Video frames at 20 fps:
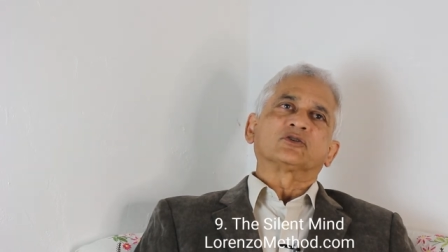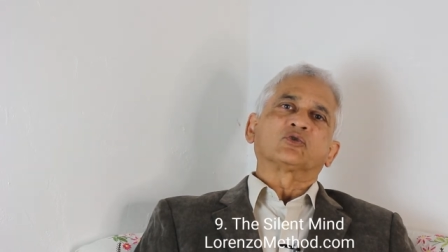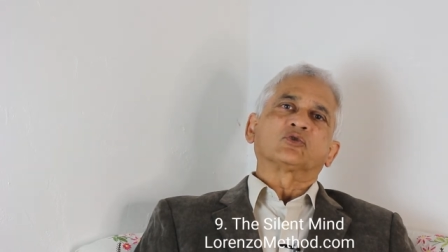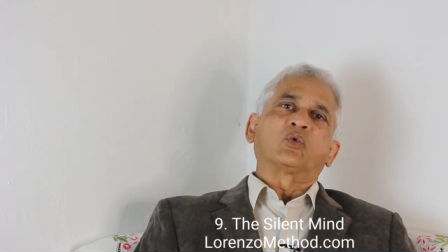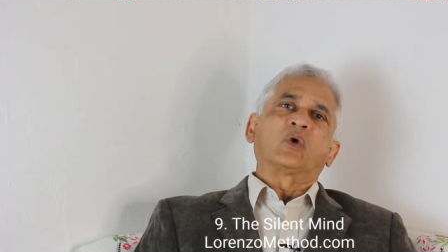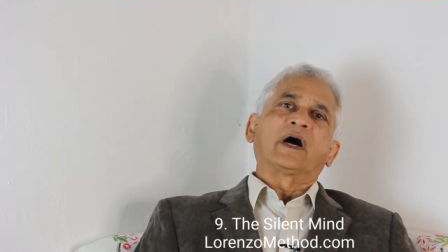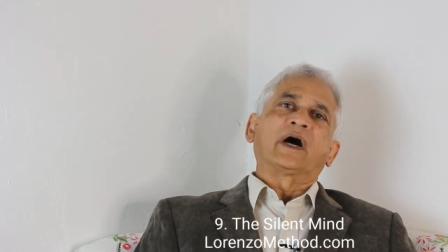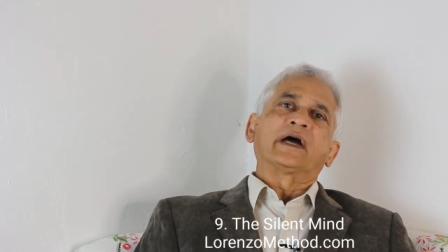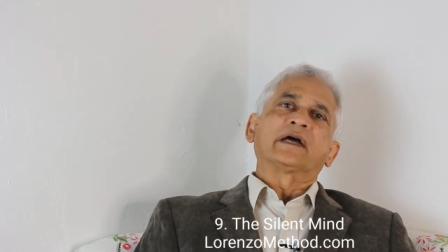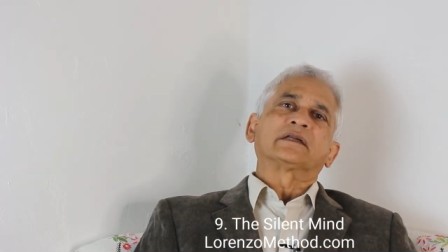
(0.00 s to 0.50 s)

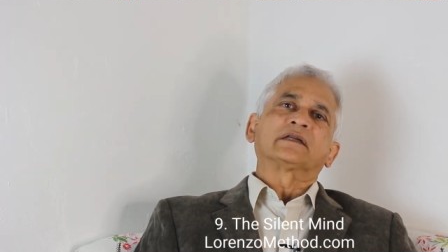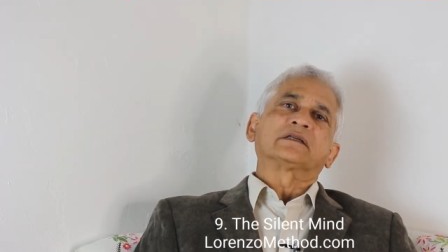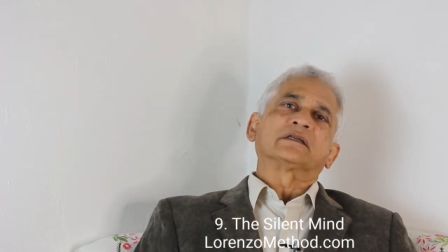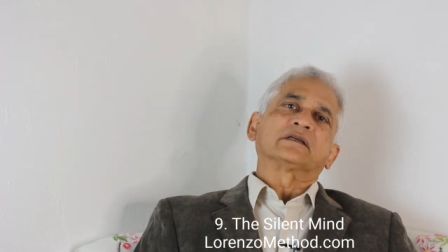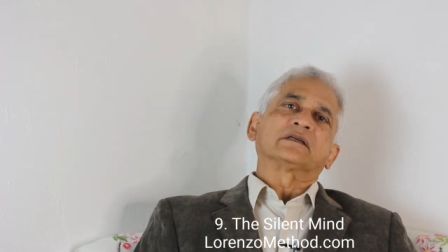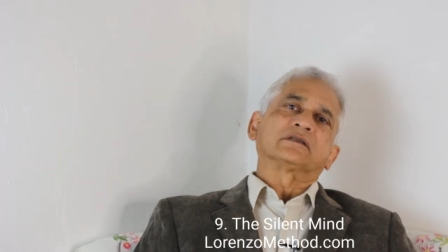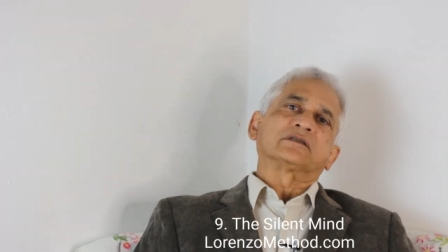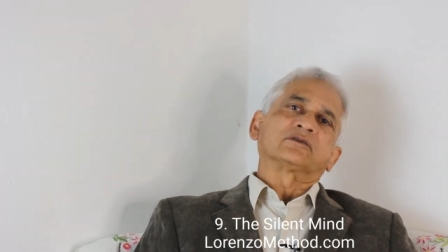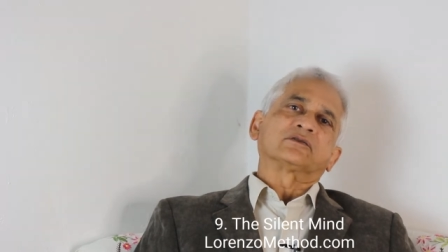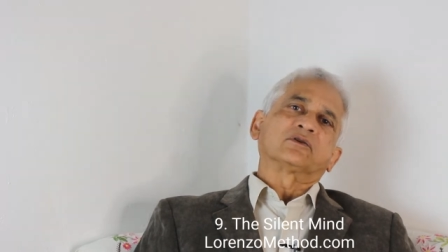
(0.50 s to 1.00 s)

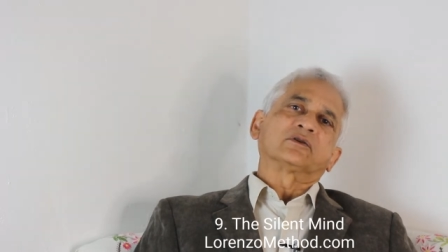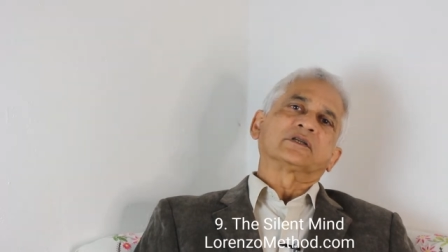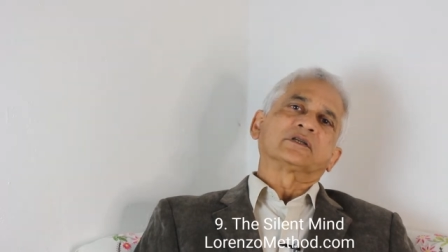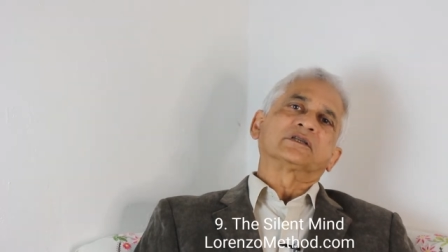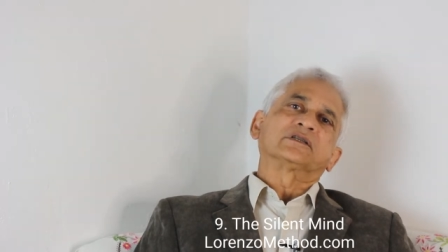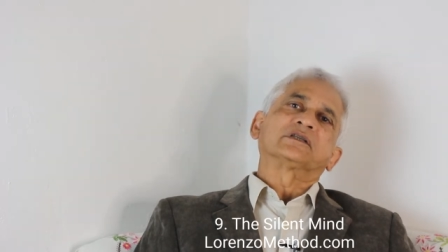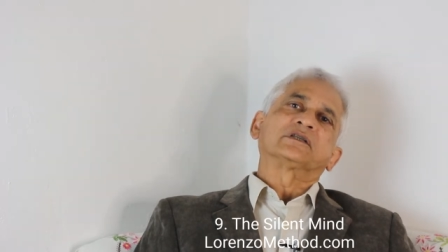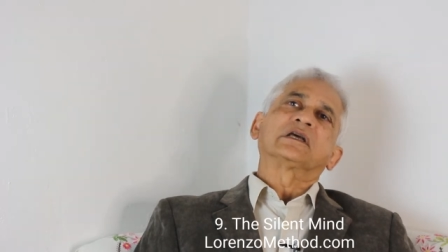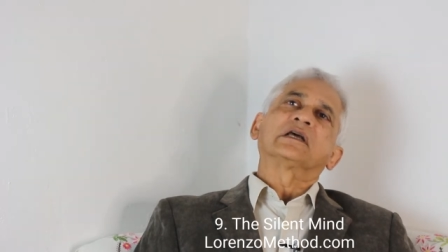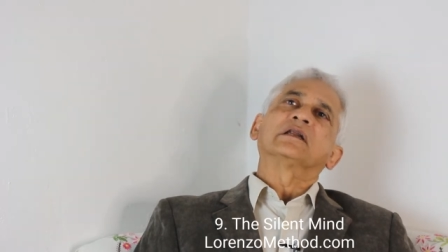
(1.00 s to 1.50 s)
quietness or this
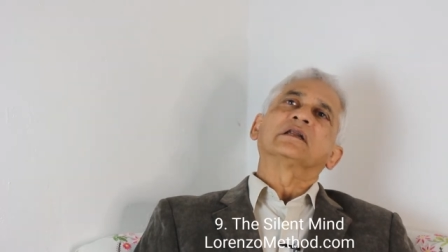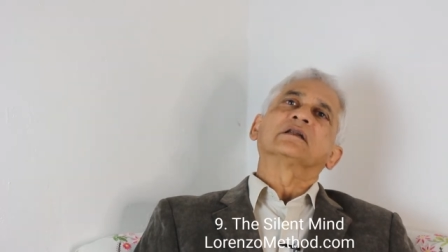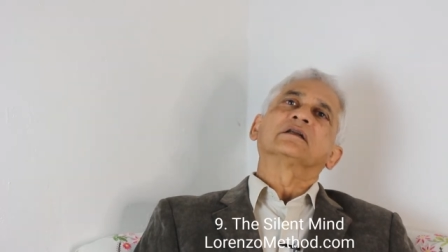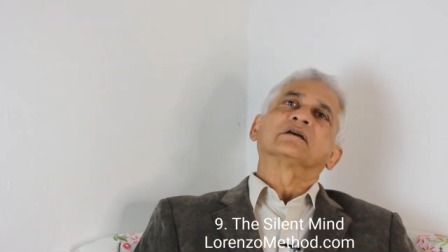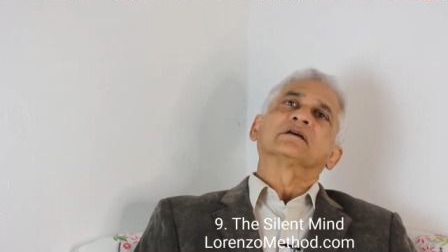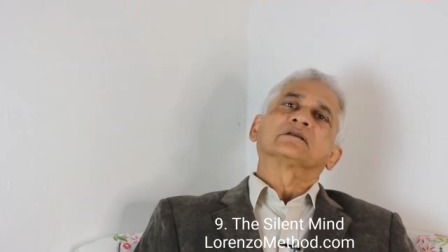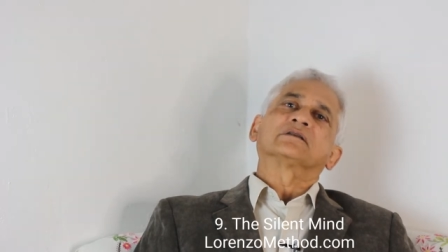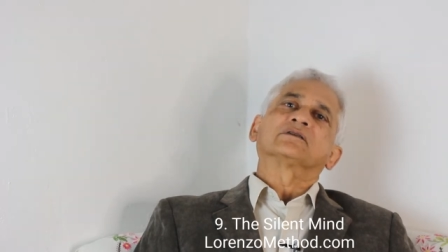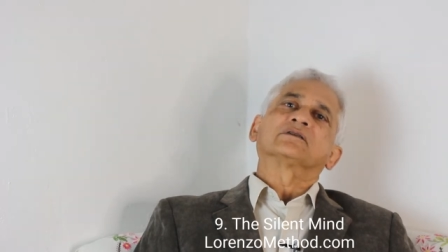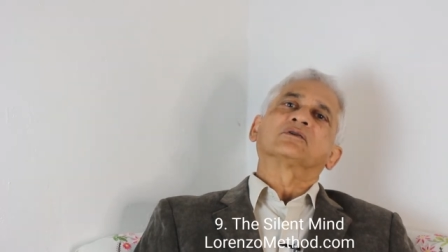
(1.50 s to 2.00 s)

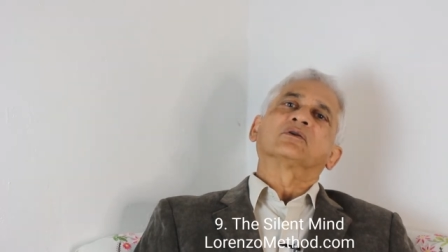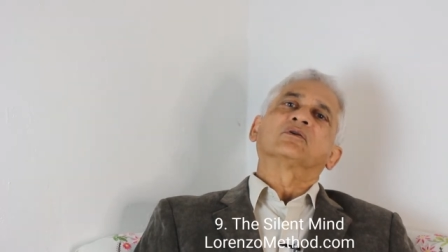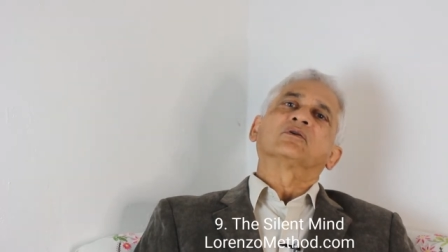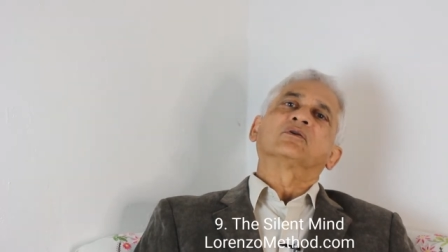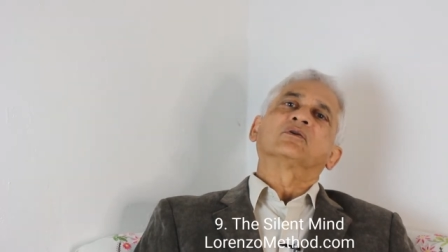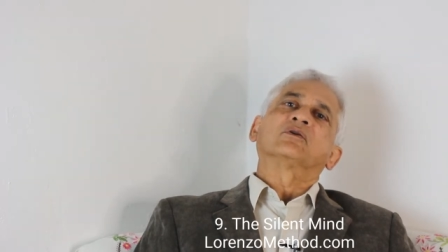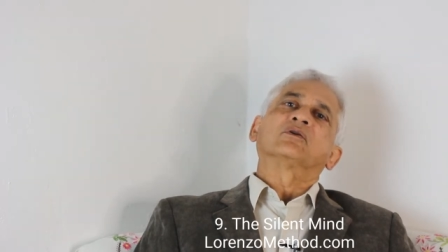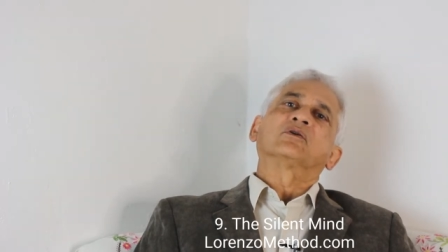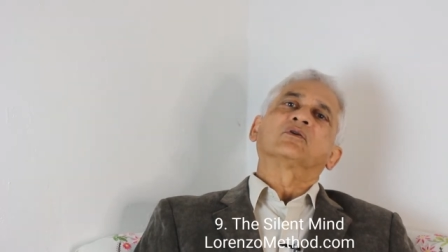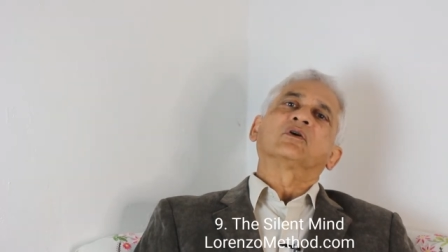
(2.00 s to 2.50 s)
stillness,
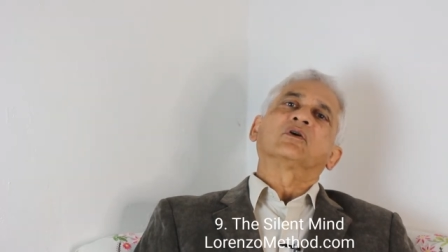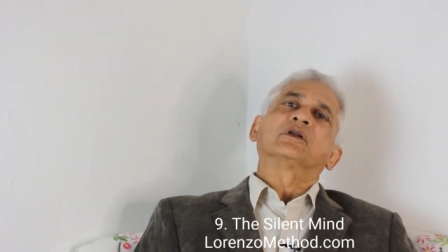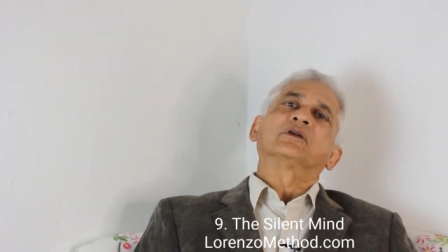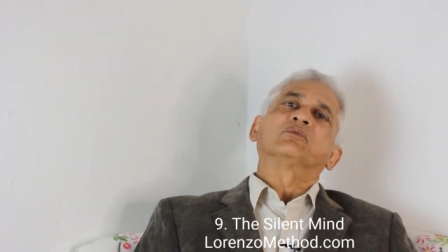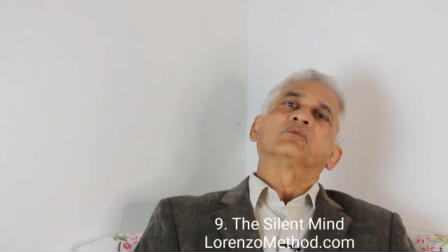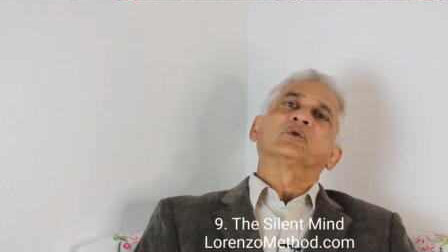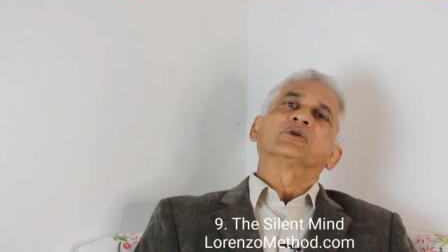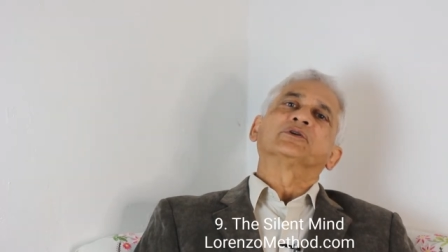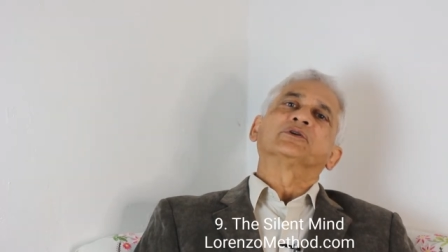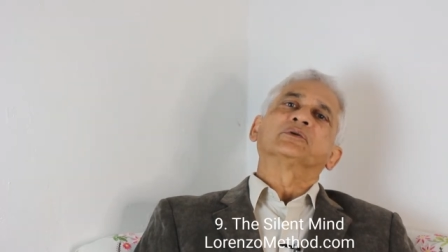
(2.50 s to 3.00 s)
or call it
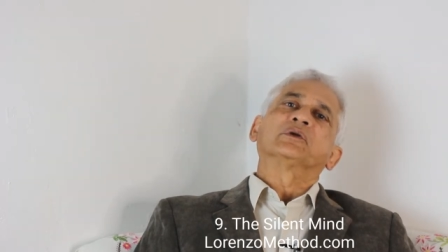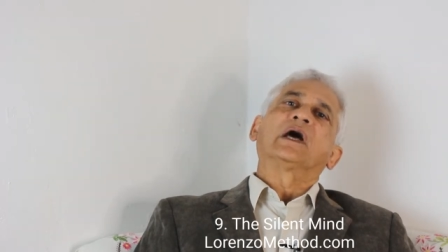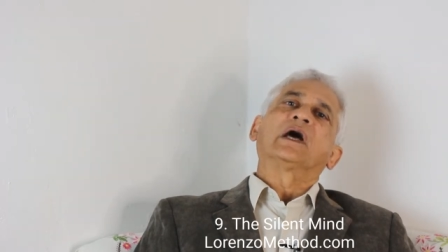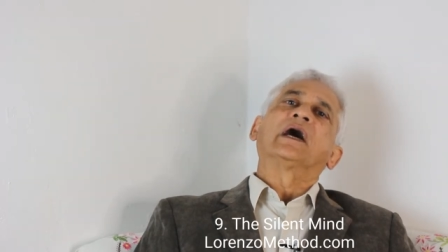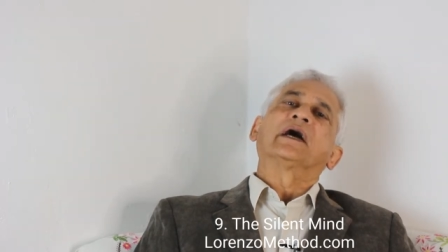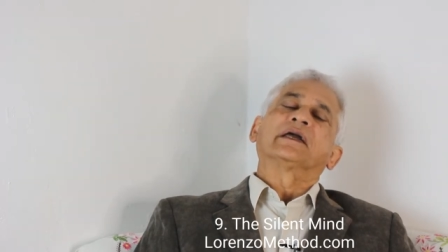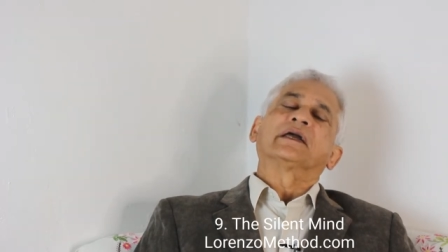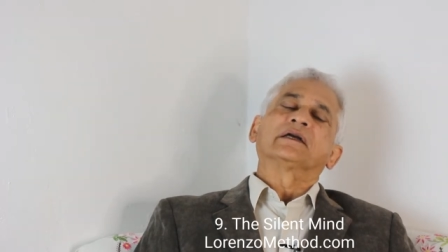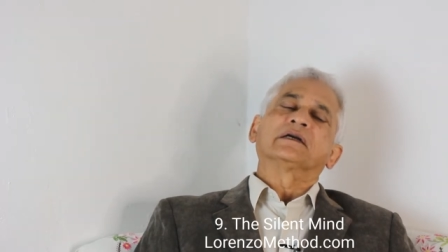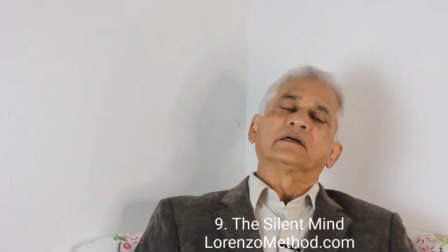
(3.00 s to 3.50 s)
what you
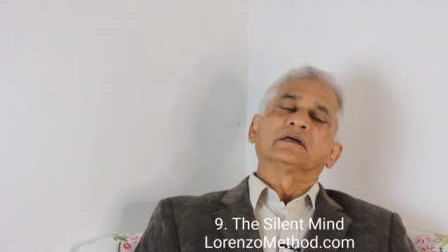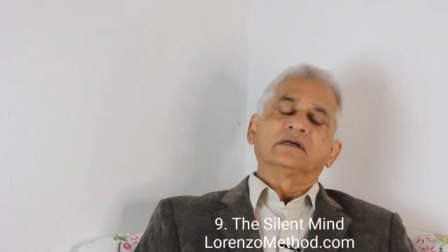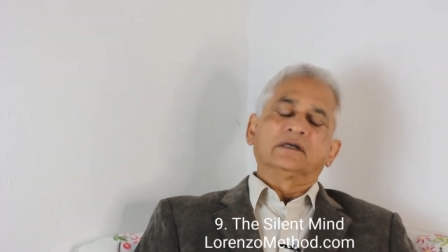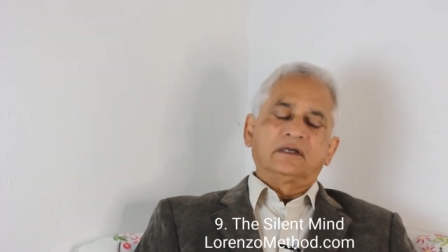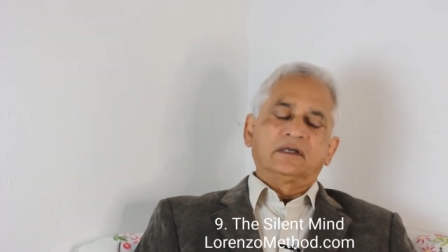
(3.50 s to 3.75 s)
like,